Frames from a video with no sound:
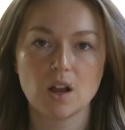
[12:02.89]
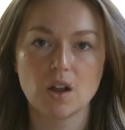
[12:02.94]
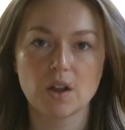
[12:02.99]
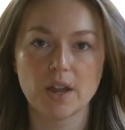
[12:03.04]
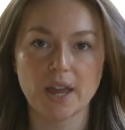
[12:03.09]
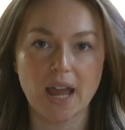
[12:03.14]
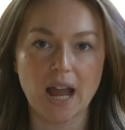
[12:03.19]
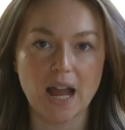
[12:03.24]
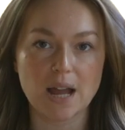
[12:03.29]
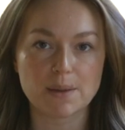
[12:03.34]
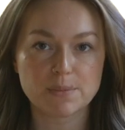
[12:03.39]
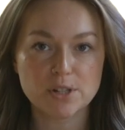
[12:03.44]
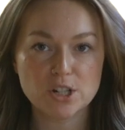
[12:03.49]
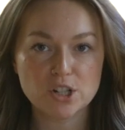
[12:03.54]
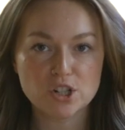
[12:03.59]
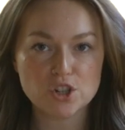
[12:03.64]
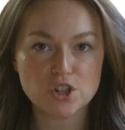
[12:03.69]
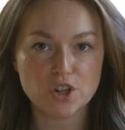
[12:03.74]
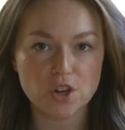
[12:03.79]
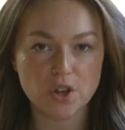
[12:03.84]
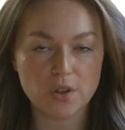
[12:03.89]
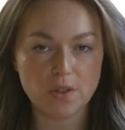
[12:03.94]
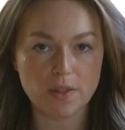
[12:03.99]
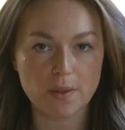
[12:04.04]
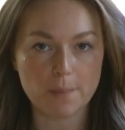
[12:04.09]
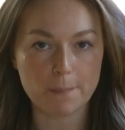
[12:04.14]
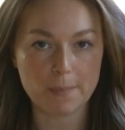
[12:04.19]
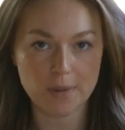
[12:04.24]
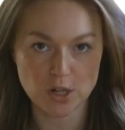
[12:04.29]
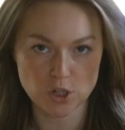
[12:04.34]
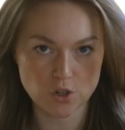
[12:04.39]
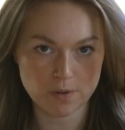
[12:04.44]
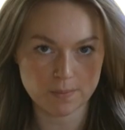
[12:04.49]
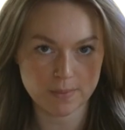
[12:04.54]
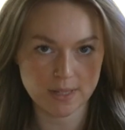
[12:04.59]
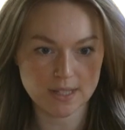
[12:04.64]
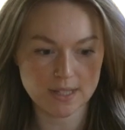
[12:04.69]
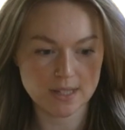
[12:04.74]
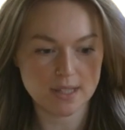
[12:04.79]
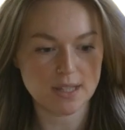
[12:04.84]
Okay, I'm going to show you the
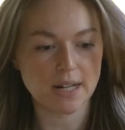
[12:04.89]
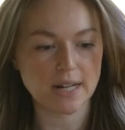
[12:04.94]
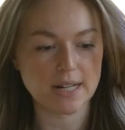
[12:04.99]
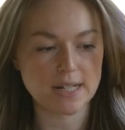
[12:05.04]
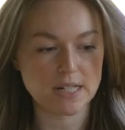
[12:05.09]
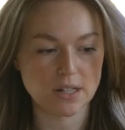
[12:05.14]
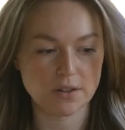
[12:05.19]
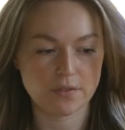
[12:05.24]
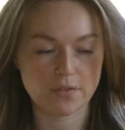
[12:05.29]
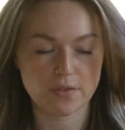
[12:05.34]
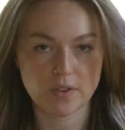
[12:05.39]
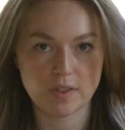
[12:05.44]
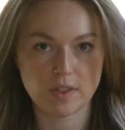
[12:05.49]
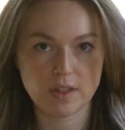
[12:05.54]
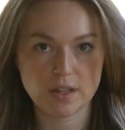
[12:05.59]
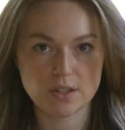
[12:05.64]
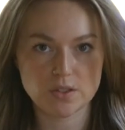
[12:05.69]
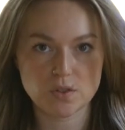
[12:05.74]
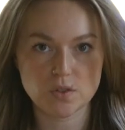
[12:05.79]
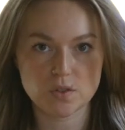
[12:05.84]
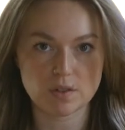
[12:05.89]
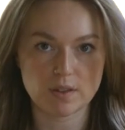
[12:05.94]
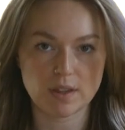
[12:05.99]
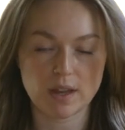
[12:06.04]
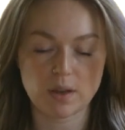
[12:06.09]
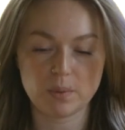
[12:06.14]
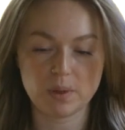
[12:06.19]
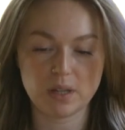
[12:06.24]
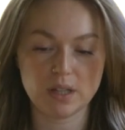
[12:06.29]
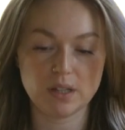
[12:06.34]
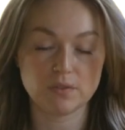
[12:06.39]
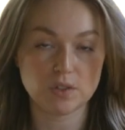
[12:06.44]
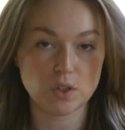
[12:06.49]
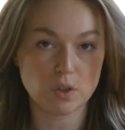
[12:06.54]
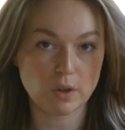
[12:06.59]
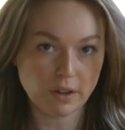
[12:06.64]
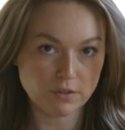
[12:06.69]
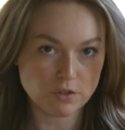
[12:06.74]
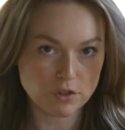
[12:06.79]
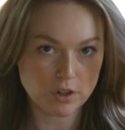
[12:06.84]
measurements that I did for these so that way if
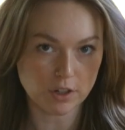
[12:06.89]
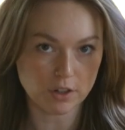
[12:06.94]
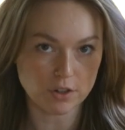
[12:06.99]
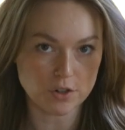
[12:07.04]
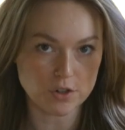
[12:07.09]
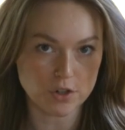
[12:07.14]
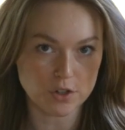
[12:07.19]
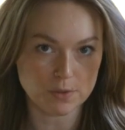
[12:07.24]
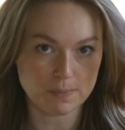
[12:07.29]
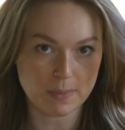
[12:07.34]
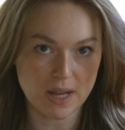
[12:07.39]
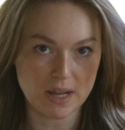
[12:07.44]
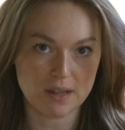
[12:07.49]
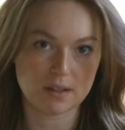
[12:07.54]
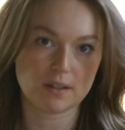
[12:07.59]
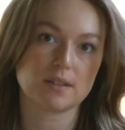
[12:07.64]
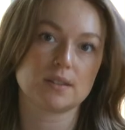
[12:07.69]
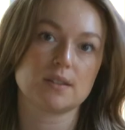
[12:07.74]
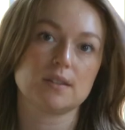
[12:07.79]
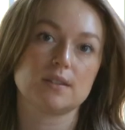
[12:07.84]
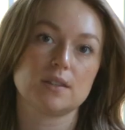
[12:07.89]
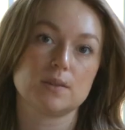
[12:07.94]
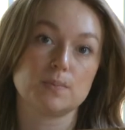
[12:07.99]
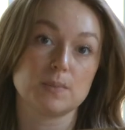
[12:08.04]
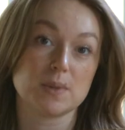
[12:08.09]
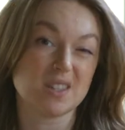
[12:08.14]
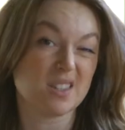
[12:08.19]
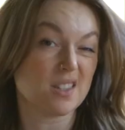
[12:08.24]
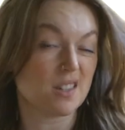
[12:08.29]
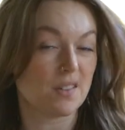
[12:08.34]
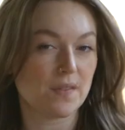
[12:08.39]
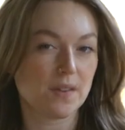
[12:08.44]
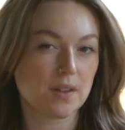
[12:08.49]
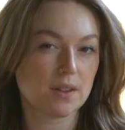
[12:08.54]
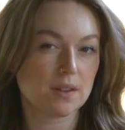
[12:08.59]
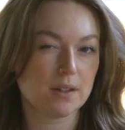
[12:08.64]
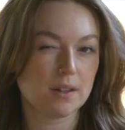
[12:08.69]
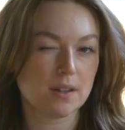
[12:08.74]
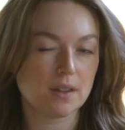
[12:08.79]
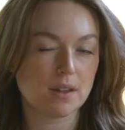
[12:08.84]
you have Trader Joe's bags
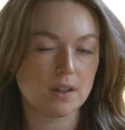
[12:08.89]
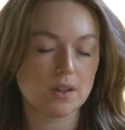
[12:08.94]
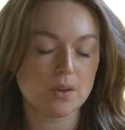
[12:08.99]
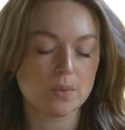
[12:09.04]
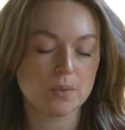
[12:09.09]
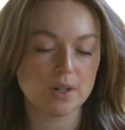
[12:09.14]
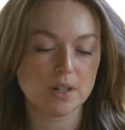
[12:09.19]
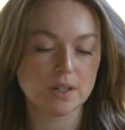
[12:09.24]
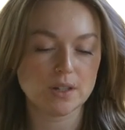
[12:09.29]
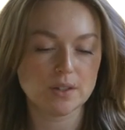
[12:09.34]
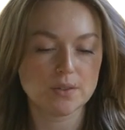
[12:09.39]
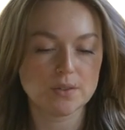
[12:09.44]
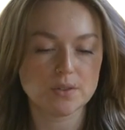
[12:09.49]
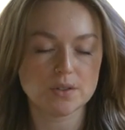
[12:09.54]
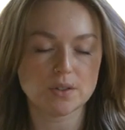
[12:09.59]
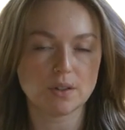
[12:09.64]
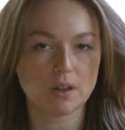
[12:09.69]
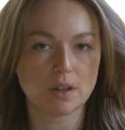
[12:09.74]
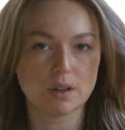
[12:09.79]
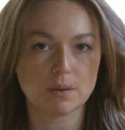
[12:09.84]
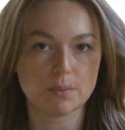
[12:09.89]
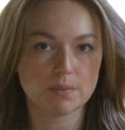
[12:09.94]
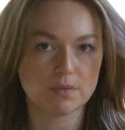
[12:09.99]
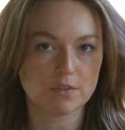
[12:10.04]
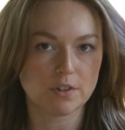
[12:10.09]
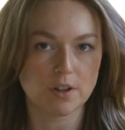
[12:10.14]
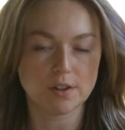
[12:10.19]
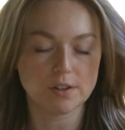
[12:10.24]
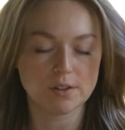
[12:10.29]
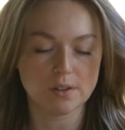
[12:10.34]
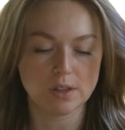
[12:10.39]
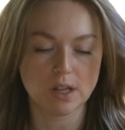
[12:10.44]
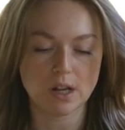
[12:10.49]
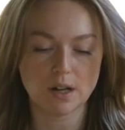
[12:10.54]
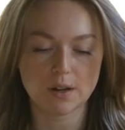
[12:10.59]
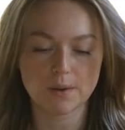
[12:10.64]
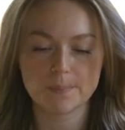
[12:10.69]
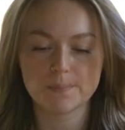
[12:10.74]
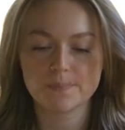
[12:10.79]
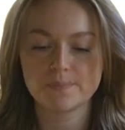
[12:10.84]
specifically that you want to use, you can follow
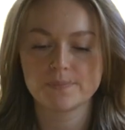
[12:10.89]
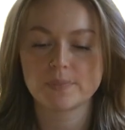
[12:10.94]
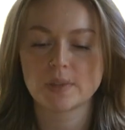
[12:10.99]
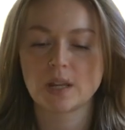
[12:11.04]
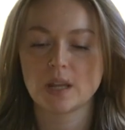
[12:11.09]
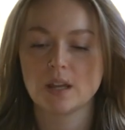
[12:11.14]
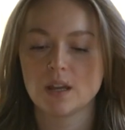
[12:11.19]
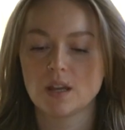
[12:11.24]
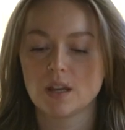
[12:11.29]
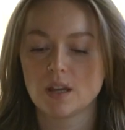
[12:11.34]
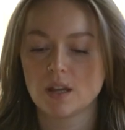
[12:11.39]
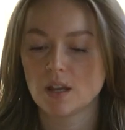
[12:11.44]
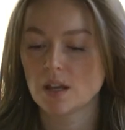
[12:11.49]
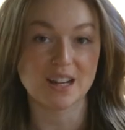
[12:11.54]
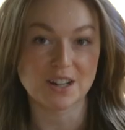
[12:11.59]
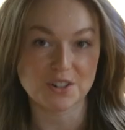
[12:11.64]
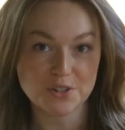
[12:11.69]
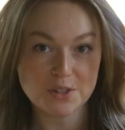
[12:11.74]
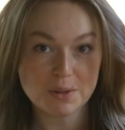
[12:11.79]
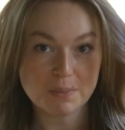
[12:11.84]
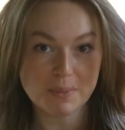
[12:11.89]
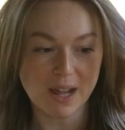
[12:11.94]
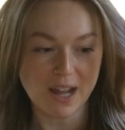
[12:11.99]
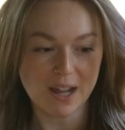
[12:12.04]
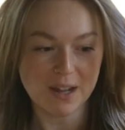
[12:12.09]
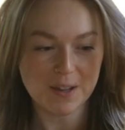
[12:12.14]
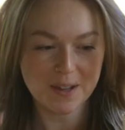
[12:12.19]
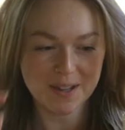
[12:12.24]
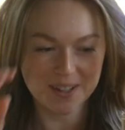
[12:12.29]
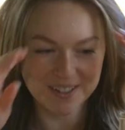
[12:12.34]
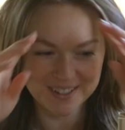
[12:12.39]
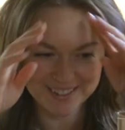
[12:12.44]
along. Here's a bag.